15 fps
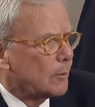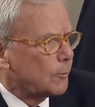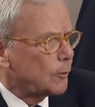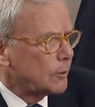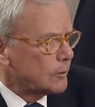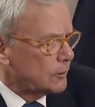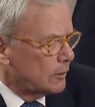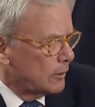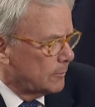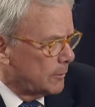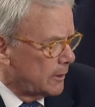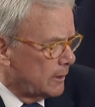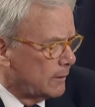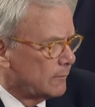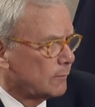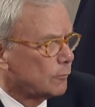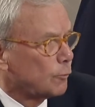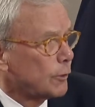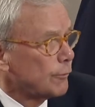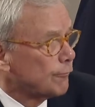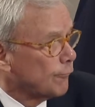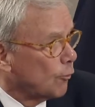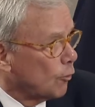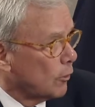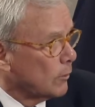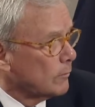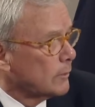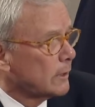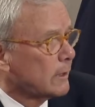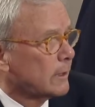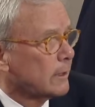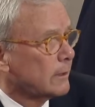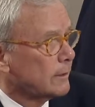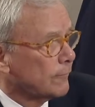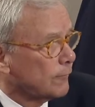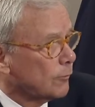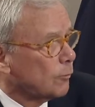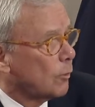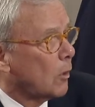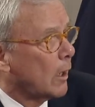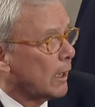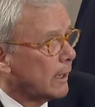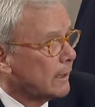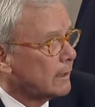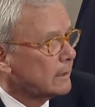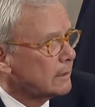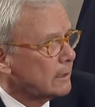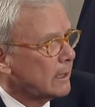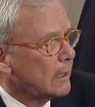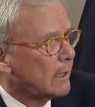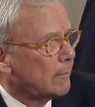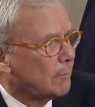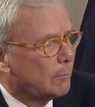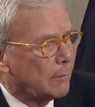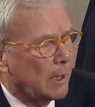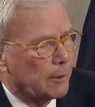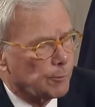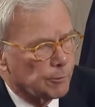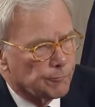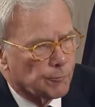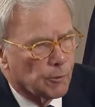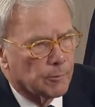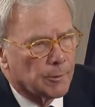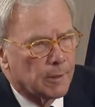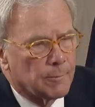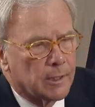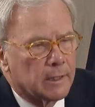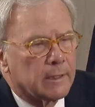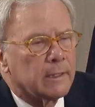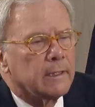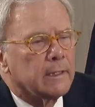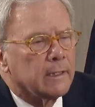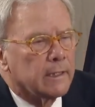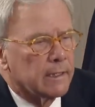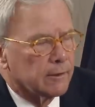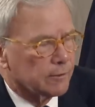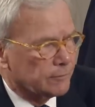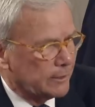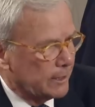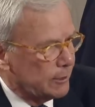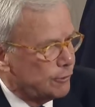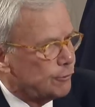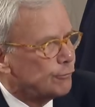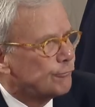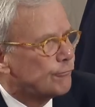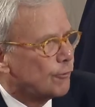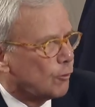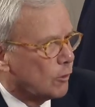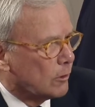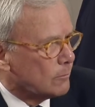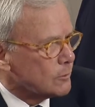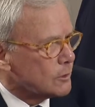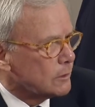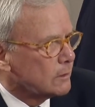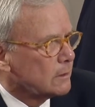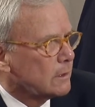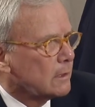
Print's going to be reformed in a different way. And by reformed, I mean it'll take new forms.